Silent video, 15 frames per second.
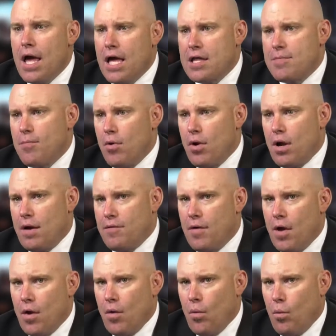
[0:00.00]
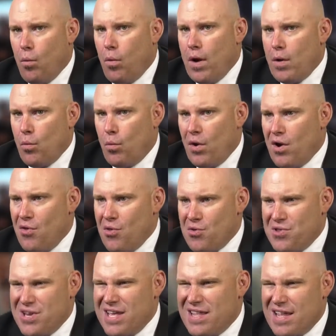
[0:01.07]
It's more of what are
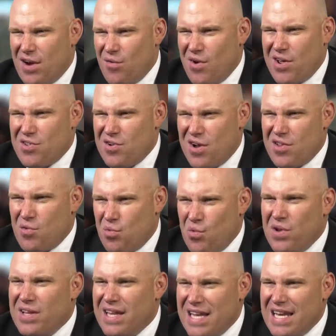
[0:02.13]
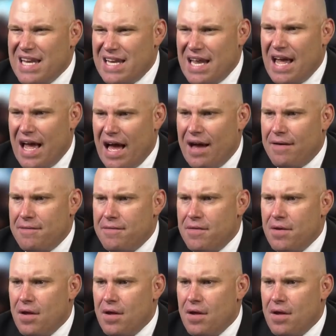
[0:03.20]
those needs that our restaurants really need to have?